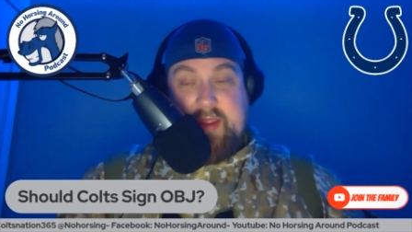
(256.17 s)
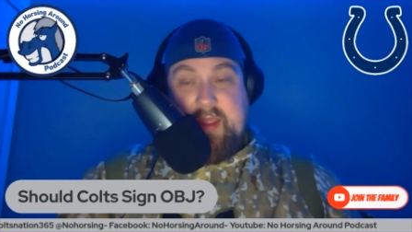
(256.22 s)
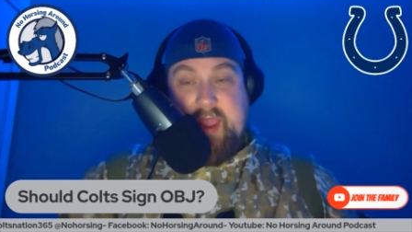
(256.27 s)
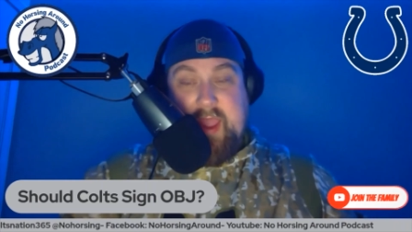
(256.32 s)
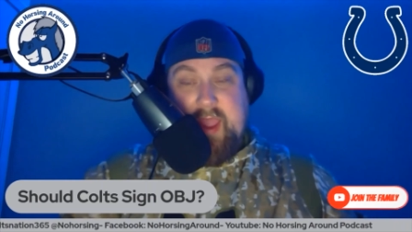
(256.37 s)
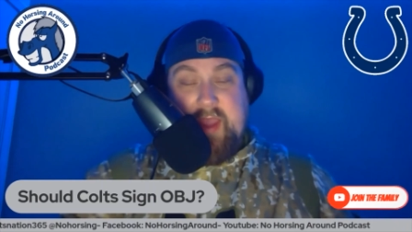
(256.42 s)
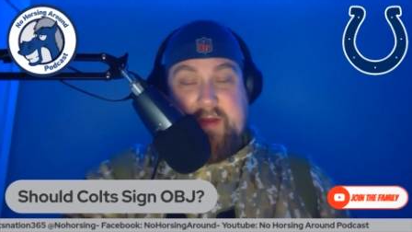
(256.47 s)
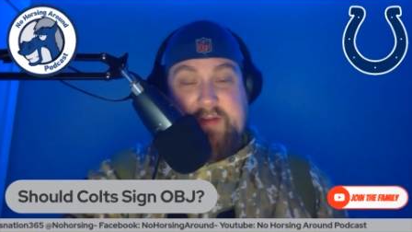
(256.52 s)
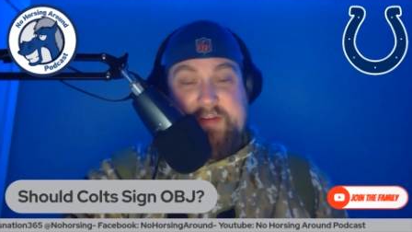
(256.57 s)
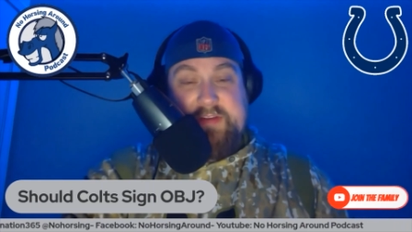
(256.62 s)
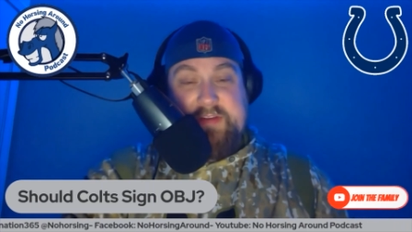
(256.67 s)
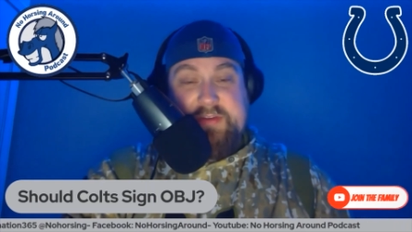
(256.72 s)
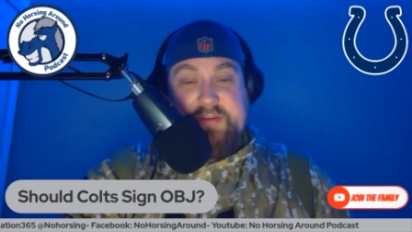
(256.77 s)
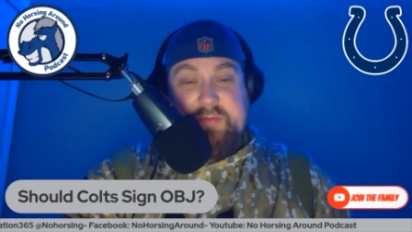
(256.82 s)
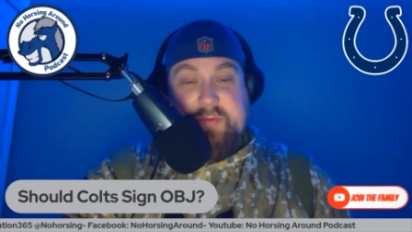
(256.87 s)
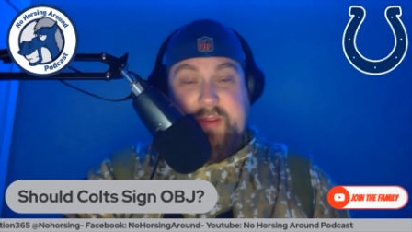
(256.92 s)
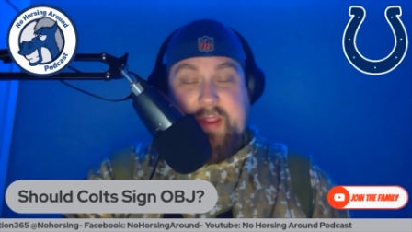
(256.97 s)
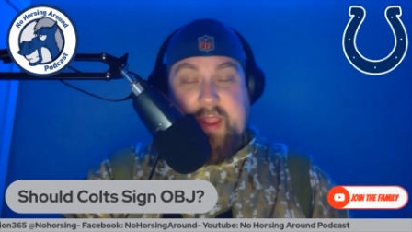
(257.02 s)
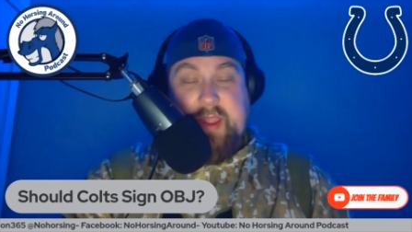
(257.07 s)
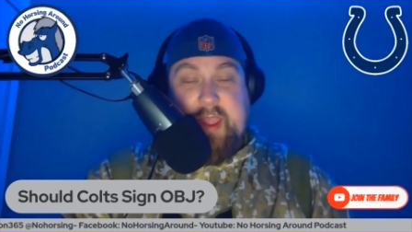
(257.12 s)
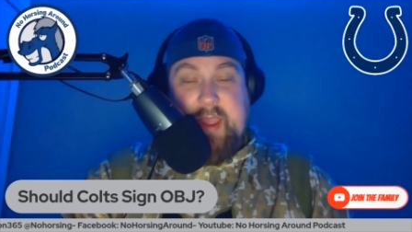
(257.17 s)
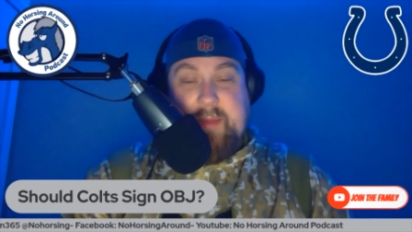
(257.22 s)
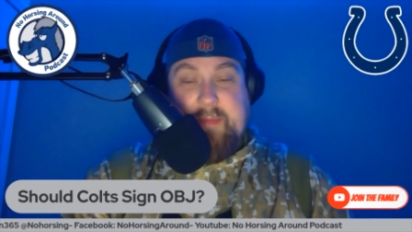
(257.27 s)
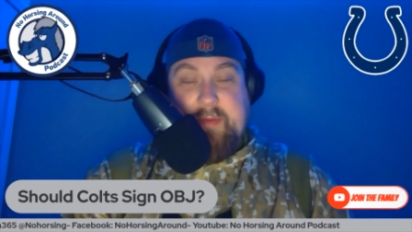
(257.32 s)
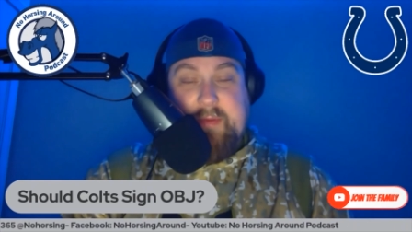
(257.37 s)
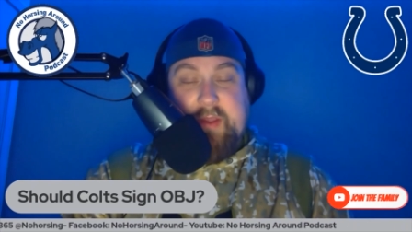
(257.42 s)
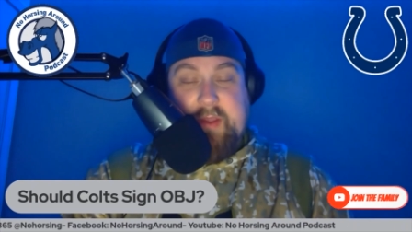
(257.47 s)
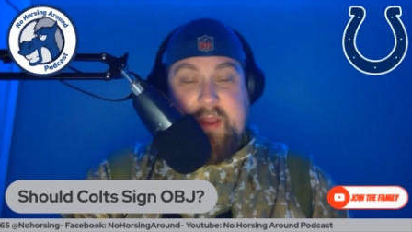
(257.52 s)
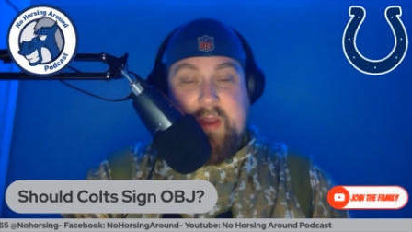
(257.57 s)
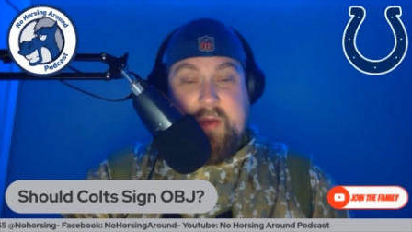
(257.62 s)
How's his rehab
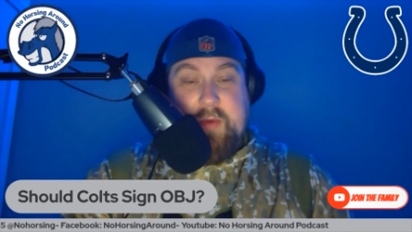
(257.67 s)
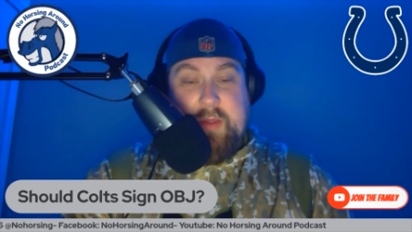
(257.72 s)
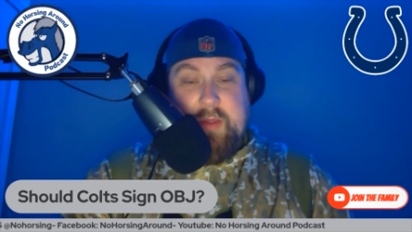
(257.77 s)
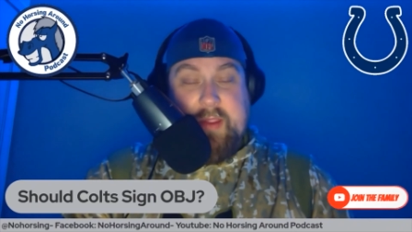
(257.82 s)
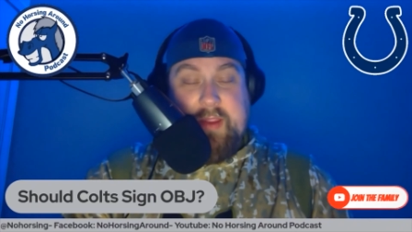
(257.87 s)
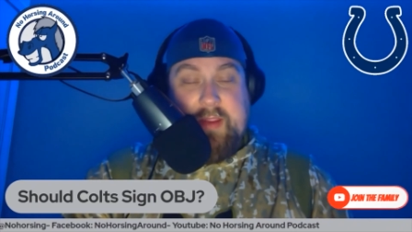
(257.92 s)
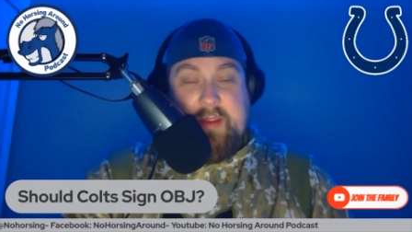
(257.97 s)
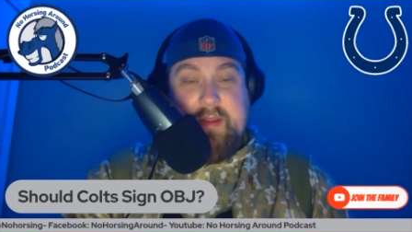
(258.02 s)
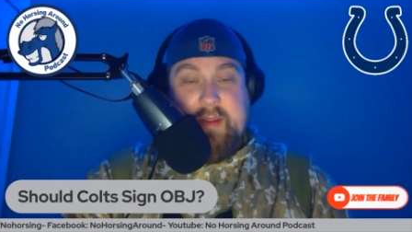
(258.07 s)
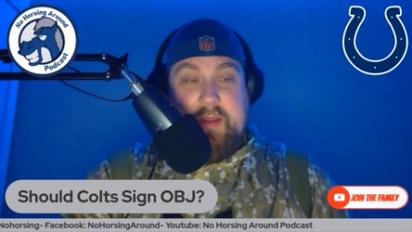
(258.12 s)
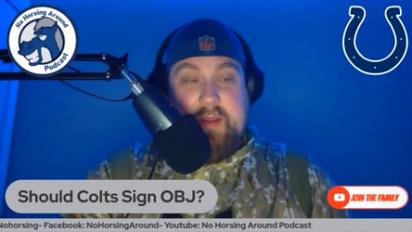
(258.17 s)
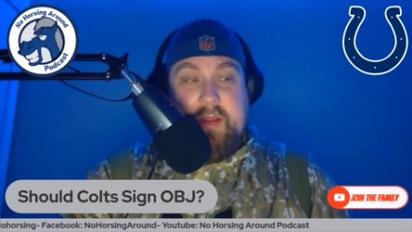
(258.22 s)
going?